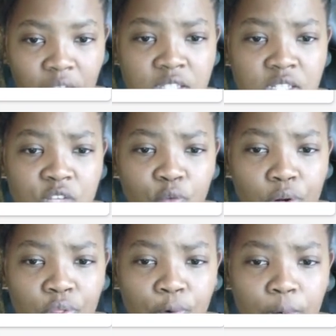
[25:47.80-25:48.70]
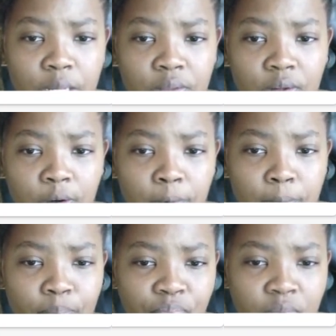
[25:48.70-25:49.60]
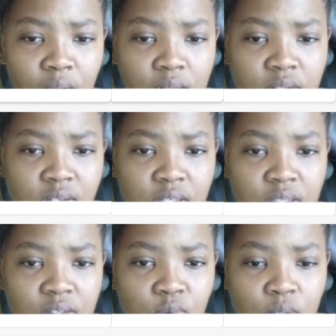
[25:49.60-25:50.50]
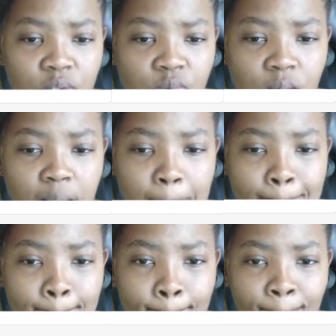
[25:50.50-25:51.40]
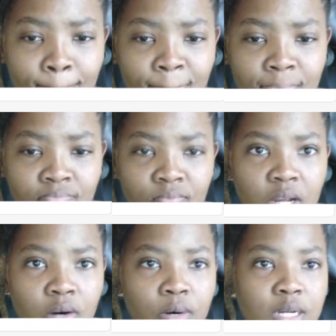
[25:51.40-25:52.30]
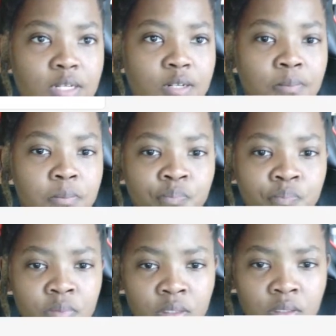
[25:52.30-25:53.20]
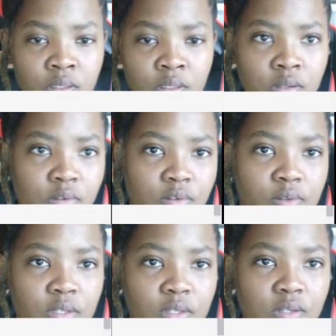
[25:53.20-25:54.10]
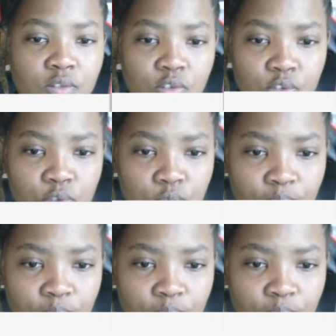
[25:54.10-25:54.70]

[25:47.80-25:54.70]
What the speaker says: It says 43 though. Let's see this one as well. Right. So this is two